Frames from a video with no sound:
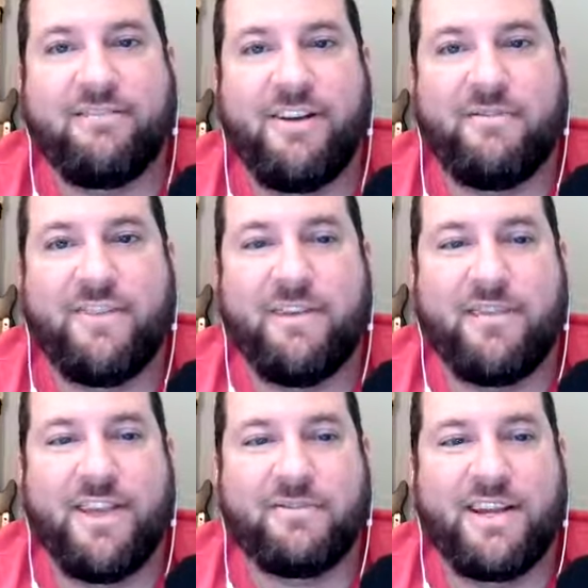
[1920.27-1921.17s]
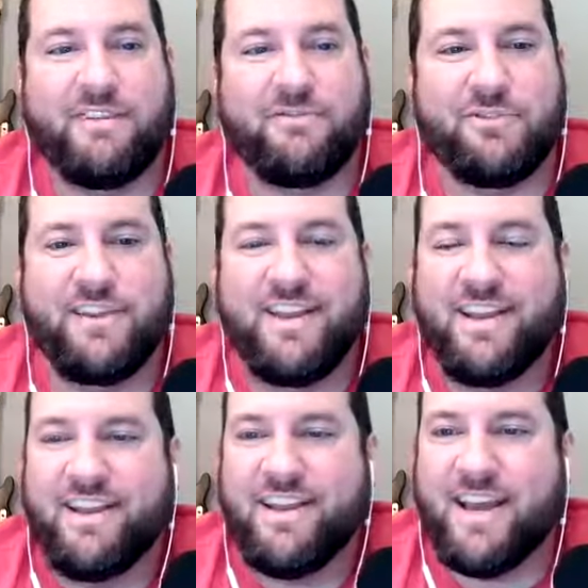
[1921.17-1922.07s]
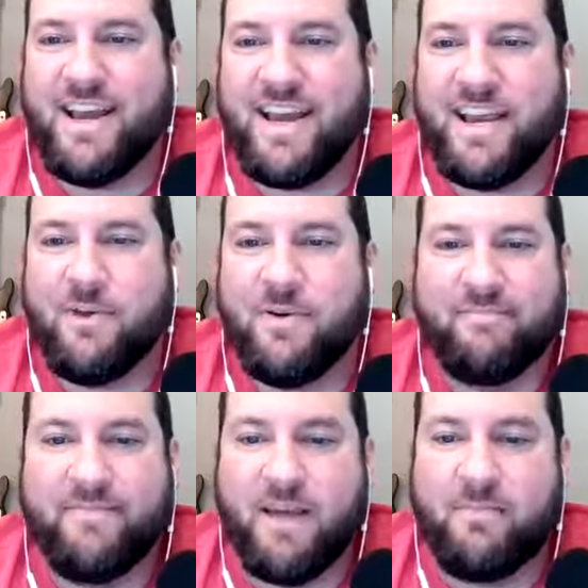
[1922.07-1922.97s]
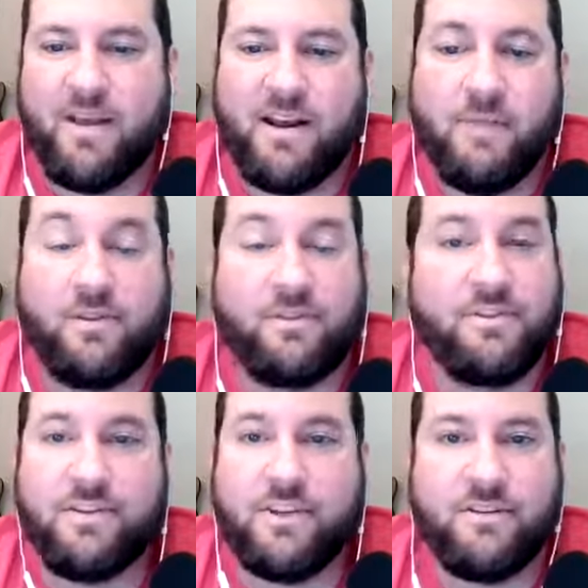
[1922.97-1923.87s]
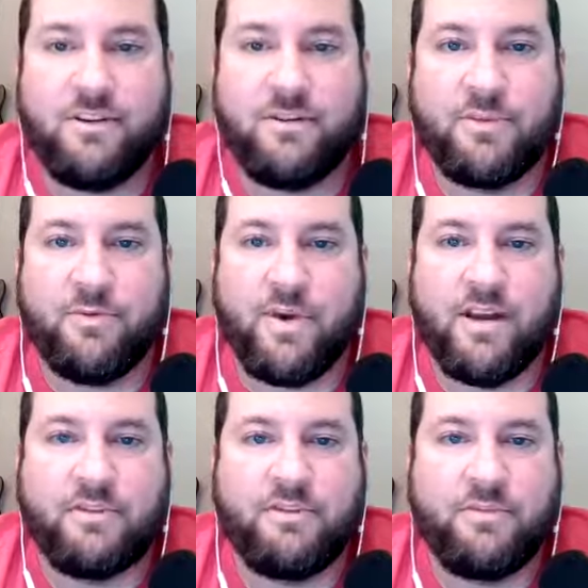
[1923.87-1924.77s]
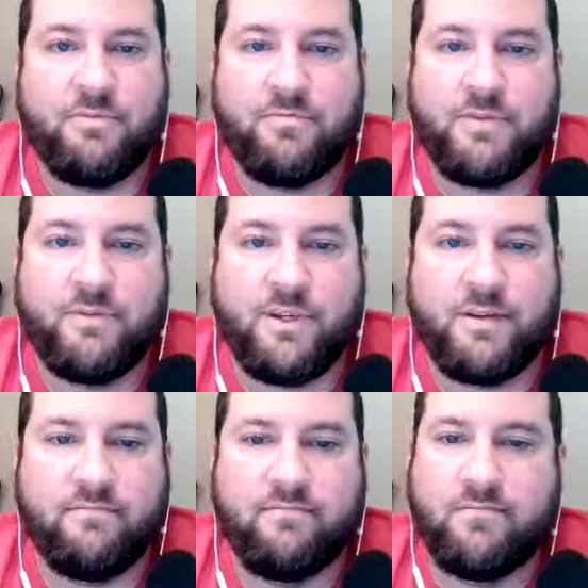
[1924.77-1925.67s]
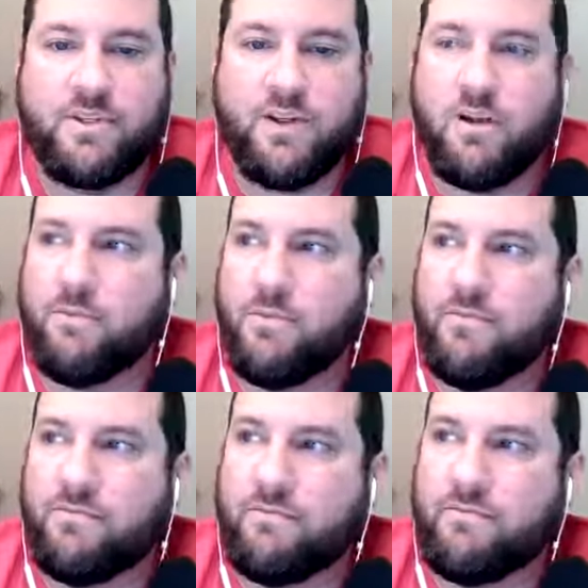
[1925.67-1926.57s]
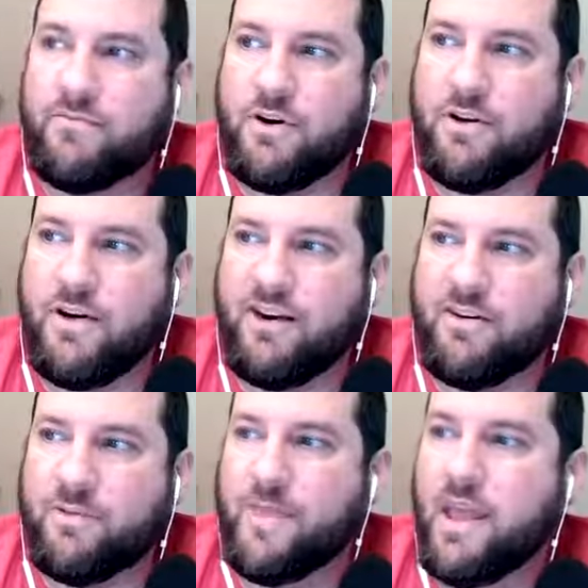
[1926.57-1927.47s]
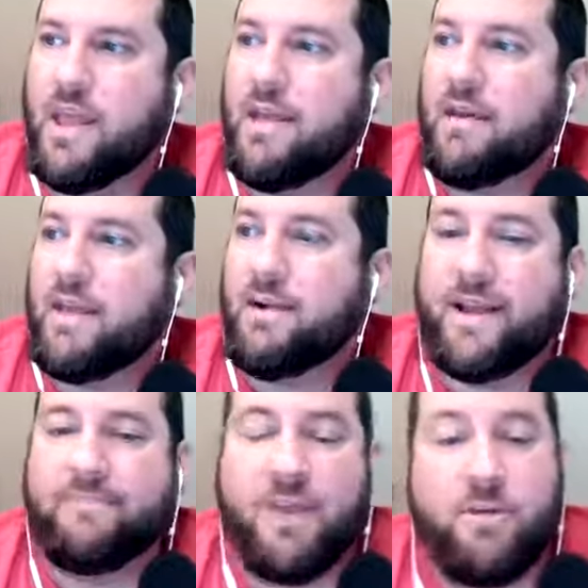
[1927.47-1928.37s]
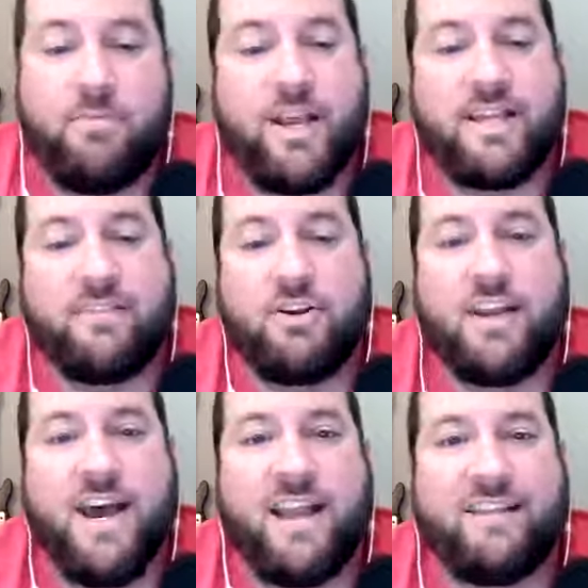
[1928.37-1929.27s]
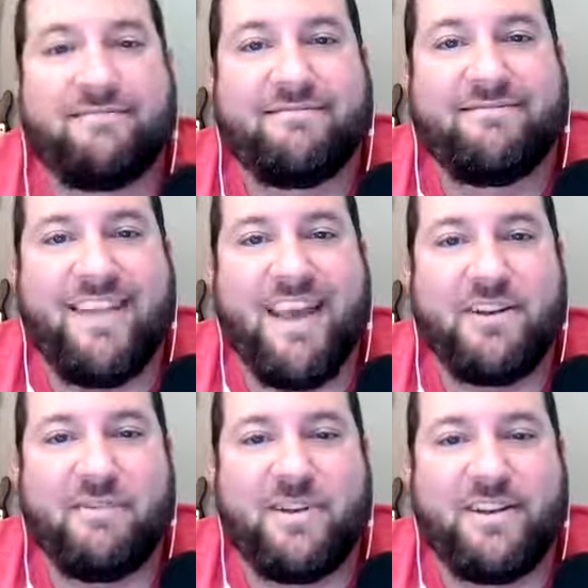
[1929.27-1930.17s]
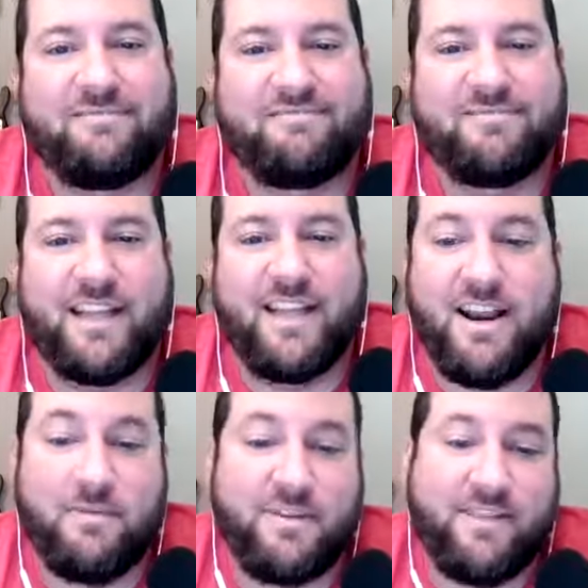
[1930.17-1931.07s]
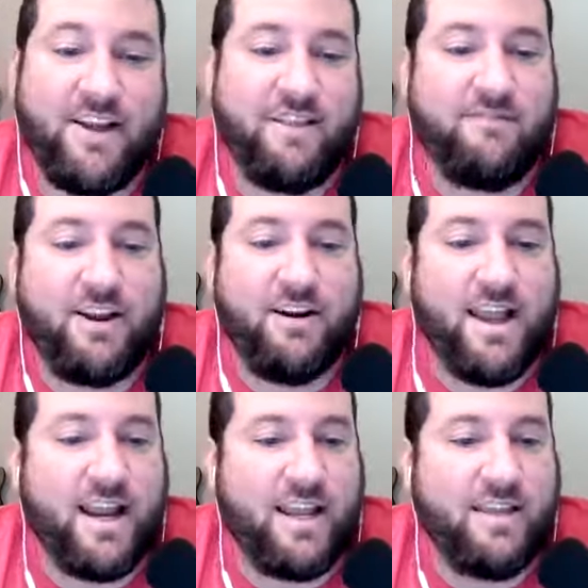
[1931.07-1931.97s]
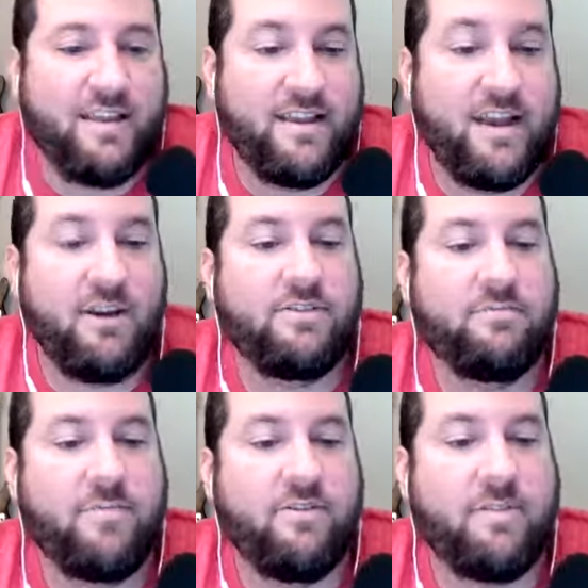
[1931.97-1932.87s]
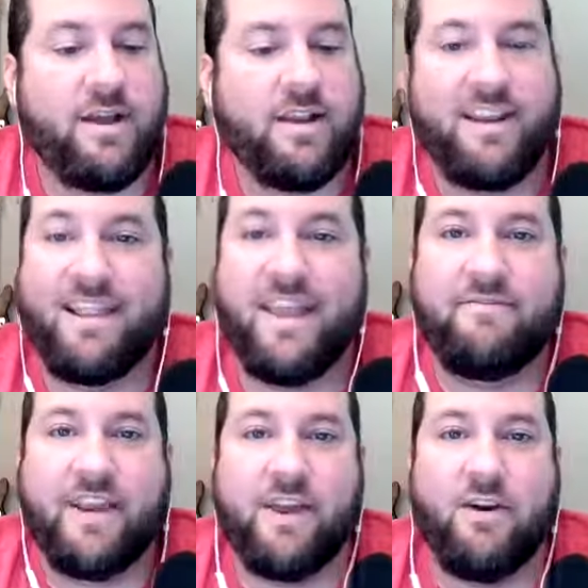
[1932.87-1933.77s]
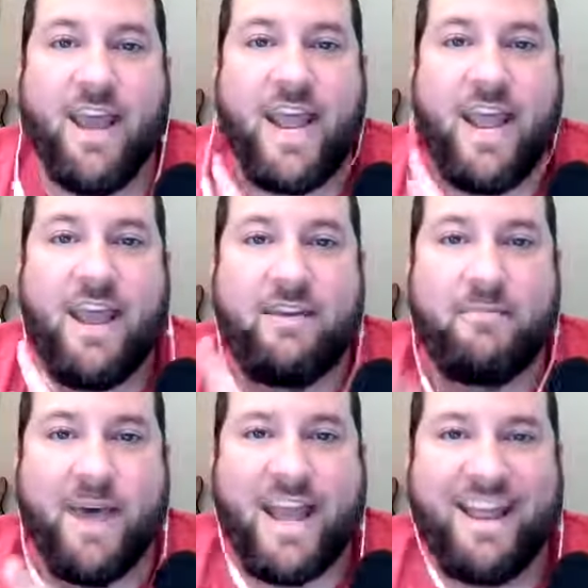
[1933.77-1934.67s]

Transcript: Hopefully that was helpful. Anyway, I'm probably going to upload this to YouTube as well, so we can talk more further. I don't know. Anyway, I hope you guys have a good night. Have a good one. See you later. I'm going to see if I can figure out how to end this. Here it goes. Big red button. End live video. And bye.